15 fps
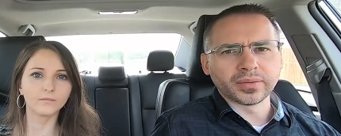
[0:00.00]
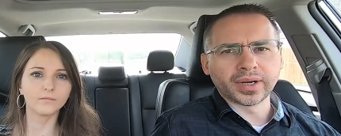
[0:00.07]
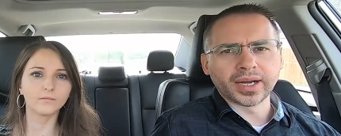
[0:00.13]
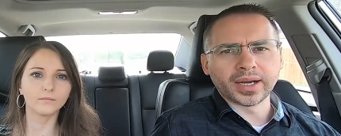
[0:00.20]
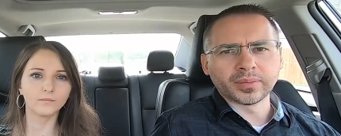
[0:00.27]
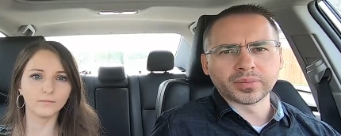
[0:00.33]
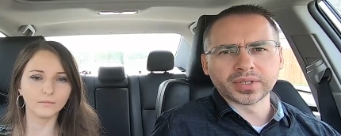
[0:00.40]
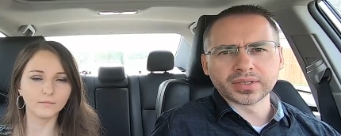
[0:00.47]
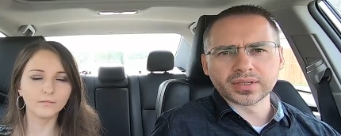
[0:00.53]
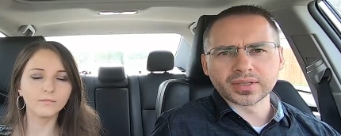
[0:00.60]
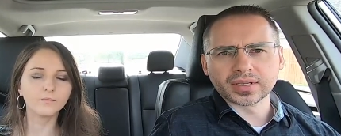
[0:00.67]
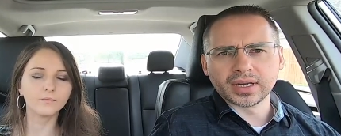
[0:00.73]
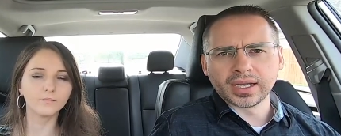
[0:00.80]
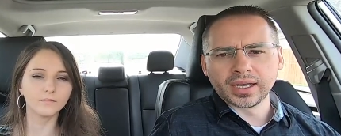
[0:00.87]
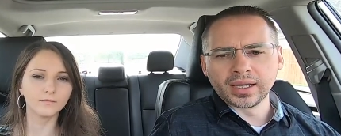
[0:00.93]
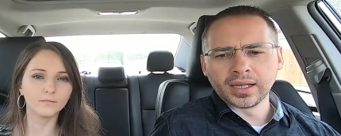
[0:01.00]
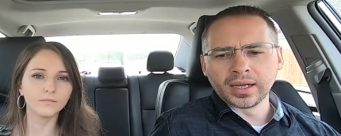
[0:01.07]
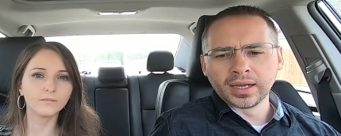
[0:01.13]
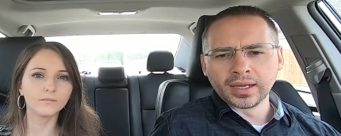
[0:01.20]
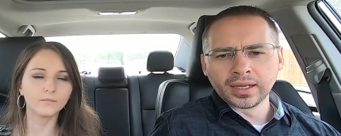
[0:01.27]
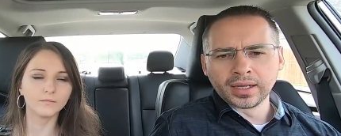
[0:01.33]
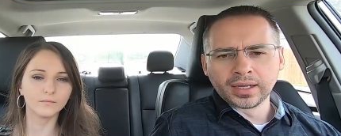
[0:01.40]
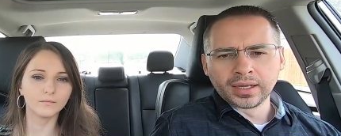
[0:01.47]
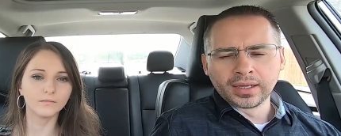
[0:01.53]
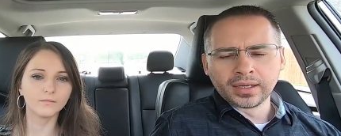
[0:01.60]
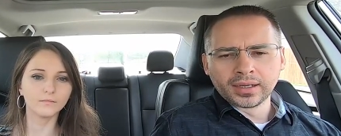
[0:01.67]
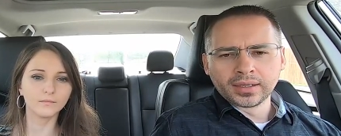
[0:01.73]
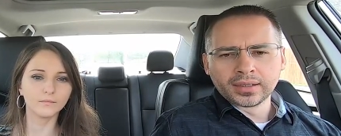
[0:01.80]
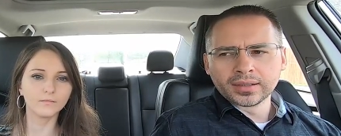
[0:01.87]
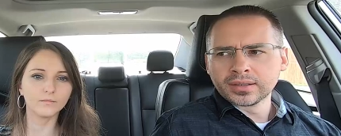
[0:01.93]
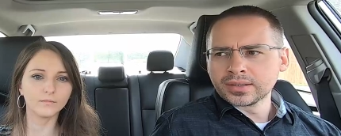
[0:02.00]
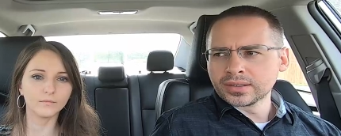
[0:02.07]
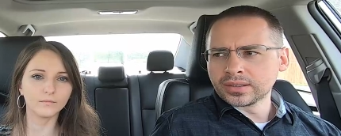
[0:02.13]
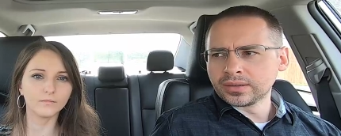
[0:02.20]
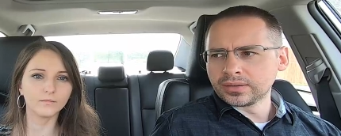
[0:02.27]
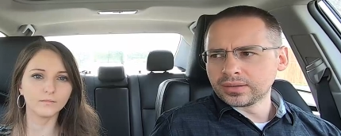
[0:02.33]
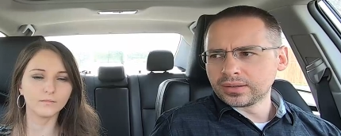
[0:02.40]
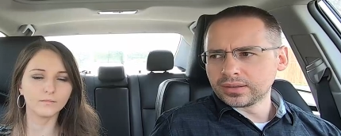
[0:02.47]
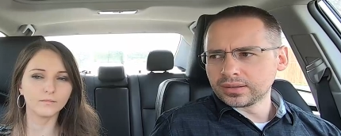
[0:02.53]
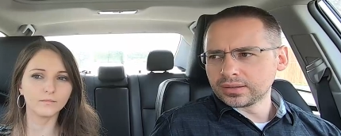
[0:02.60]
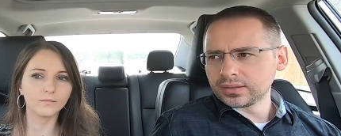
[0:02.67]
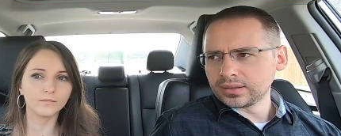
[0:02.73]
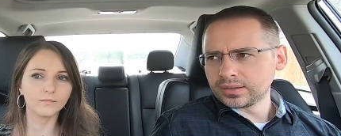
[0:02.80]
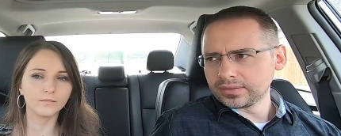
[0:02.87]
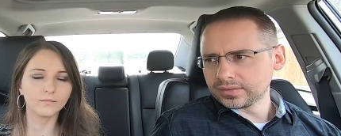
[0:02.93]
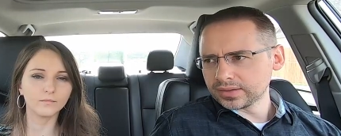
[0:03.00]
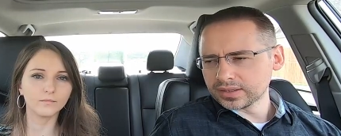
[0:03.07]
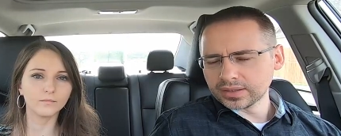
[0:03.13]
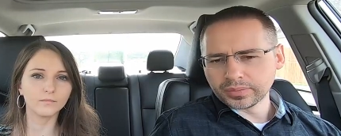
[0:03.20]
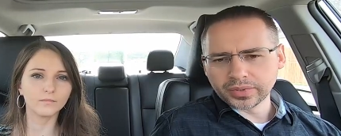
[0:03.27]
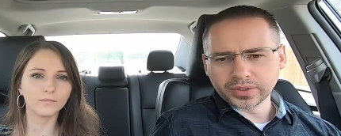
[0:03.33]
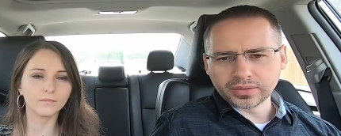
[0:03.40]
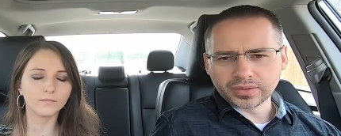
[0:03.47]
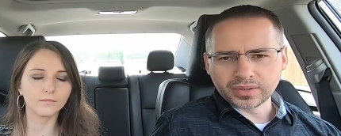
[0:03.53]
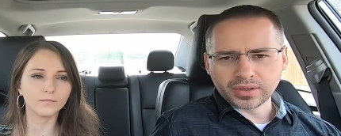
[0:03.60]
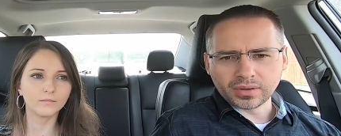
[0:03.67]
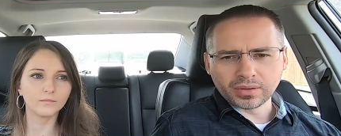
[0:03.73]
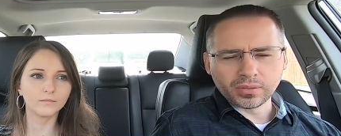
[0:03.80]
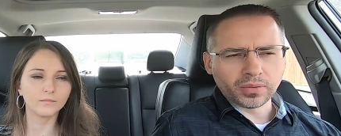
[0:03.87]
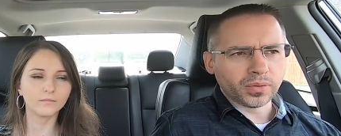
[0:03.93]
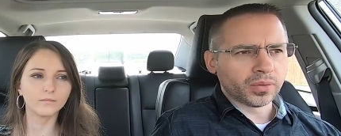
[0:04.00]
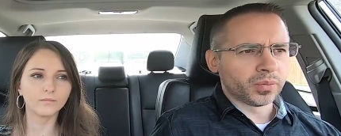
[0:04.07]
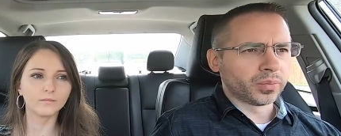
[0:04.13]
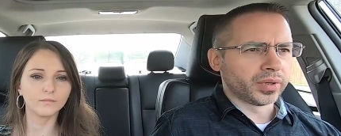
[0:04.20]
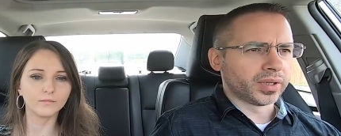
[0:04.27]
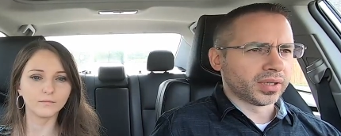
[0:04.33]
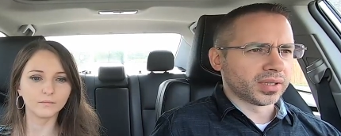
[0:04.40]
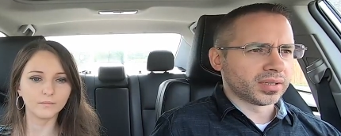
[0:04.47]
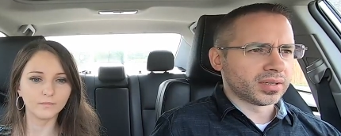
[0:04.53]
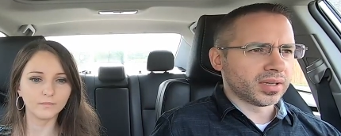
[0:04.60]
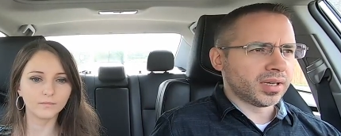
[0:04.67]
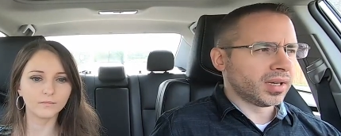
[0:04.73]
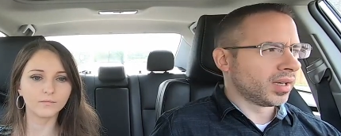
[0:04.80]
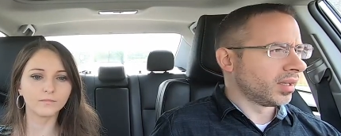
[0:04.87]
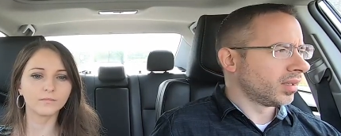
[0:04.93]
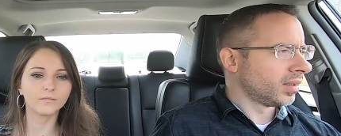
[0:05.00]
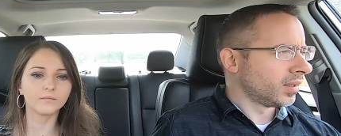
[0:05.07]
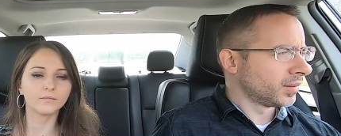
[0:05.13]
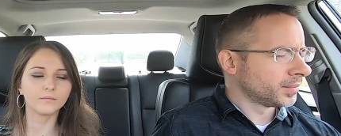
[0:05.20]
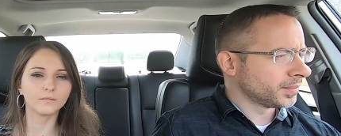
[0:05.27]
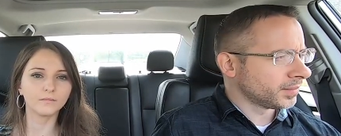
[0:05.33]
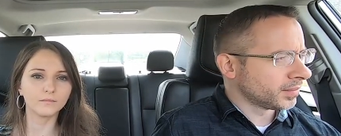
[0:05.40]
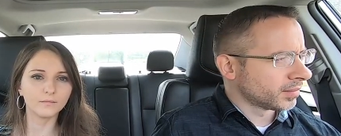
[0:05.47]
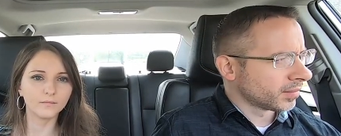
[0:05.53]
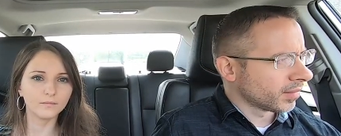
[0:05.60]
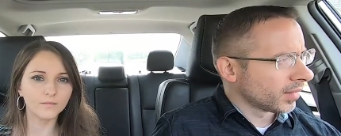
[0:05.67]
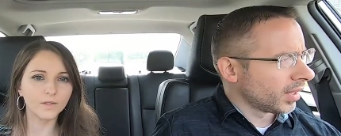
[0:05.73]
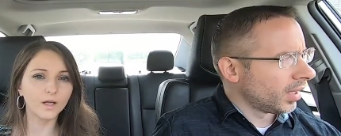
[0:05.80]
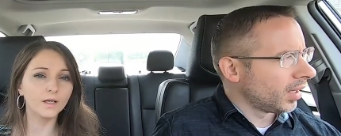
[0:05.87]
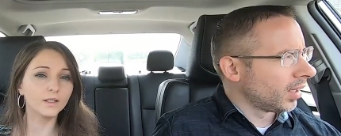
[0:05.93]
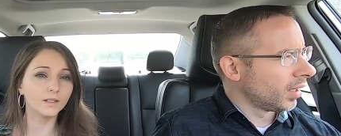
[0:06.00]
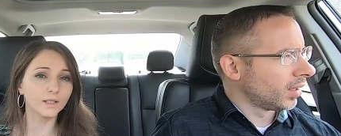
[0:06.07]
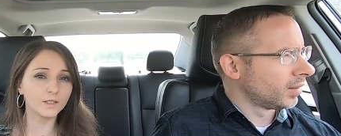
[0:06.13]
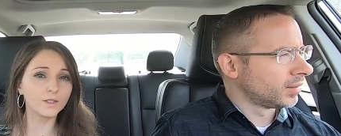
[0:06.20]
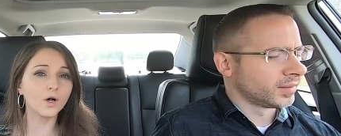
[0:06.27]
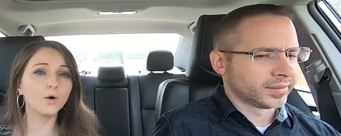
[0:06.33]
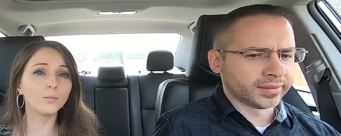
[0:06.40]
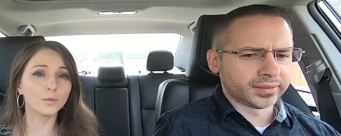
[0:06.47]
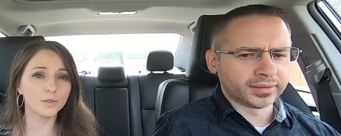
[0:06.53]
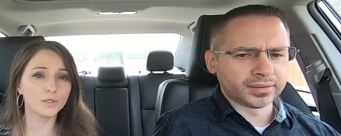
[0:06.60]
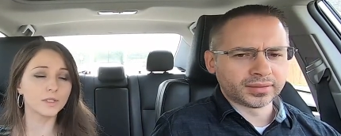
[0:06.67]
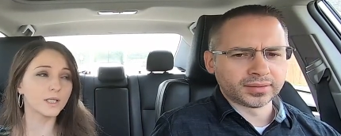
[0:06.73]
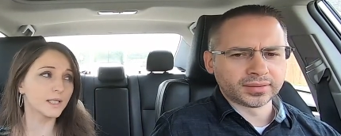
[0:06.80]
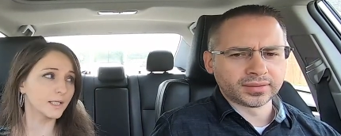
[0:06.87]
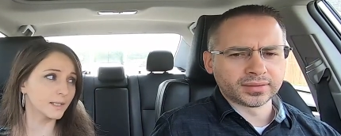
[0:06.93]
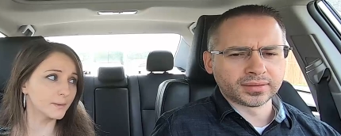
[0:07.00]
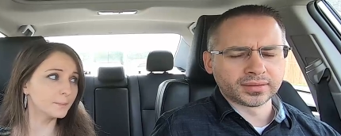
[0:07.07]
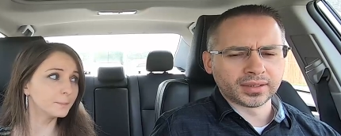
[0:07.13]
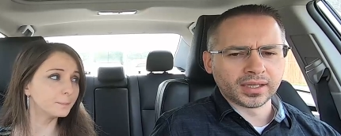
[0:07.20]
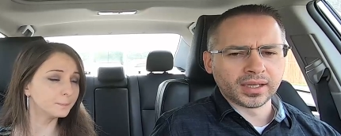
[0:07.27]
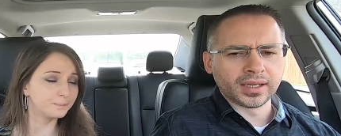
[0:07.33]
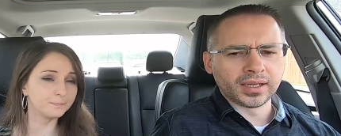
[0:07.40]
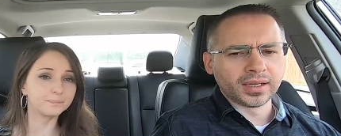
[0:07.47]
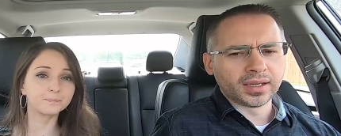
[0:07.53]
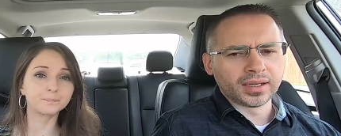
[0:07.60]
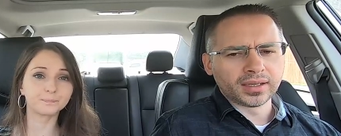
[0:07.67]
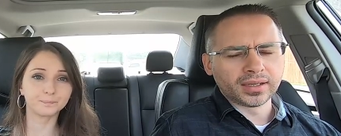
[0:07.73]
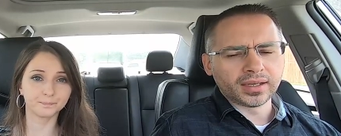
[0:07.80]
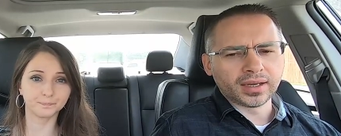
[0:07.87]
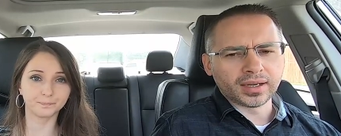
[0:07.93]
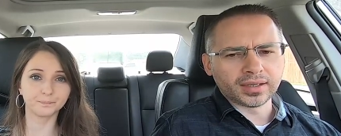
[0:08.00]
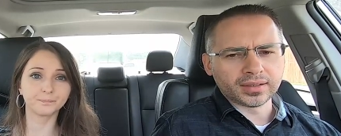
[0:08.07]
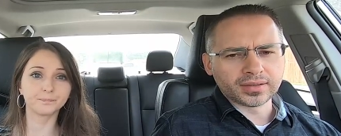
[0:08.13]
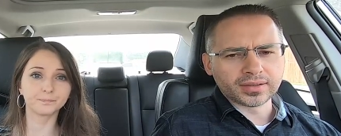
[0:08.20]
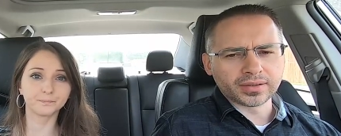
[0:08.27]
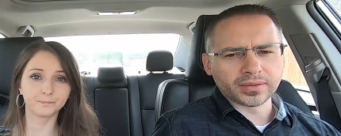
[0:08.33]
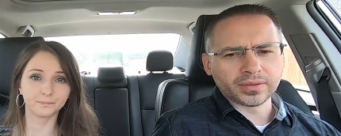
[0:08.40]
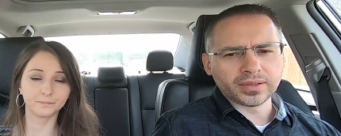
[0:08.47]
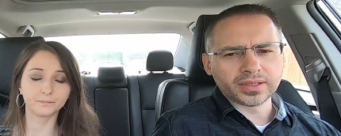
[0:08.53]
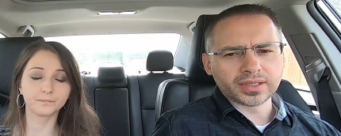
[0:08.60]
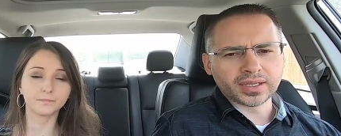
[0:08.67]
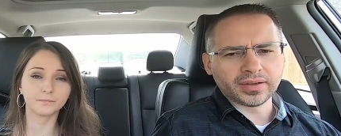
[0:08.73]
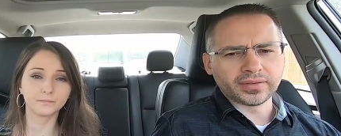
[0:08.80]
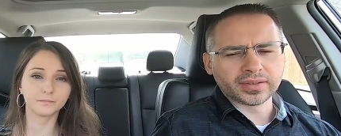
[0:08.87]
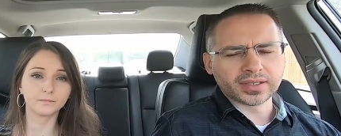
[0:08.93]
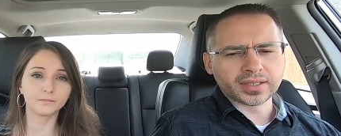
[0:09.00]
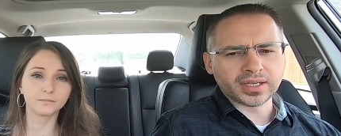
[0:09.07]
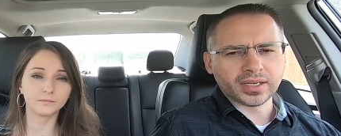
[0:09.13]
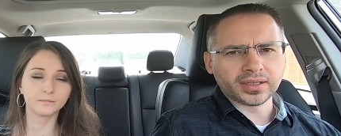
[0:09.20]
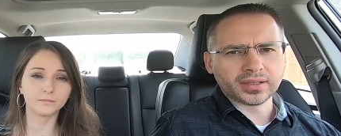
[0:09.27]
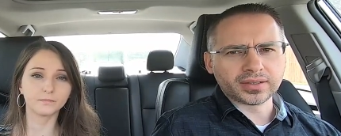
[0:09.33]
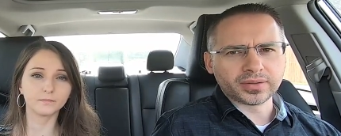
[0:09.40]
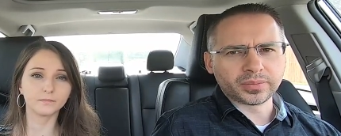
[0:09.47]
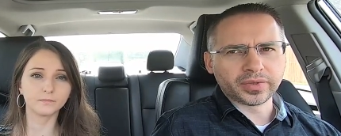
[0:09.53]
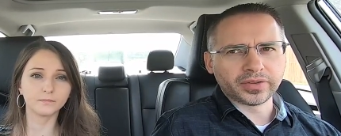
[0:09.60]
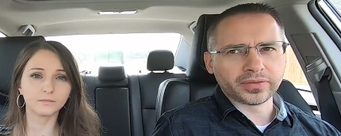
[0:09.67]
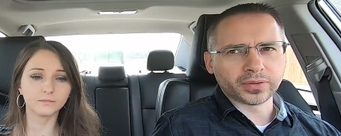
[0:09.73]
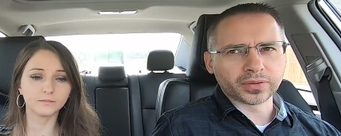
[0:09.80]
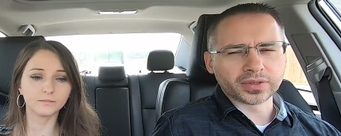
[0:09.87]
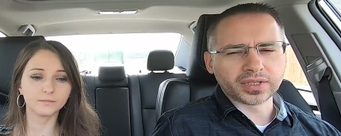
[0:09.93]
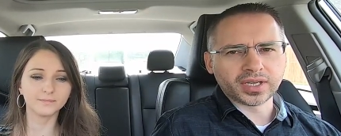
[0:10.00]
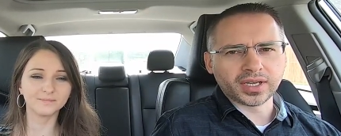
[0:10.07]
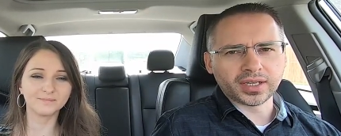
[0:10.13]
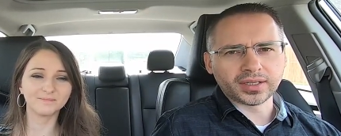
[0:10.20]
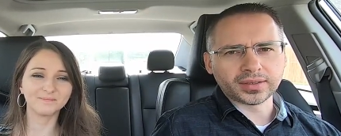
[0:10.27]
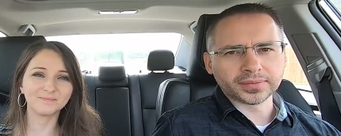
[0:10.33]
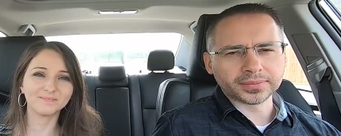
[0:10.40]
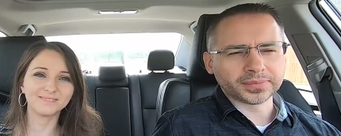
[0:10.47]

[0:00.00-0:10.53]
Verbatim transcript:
Speaker 1: see what happens. Mm-hmm. So the office is supposed to open at ten,
Speaker 2: and, and it's almost ten.
Speaker 1: Yeah, it's thirty-seven seconds before ten.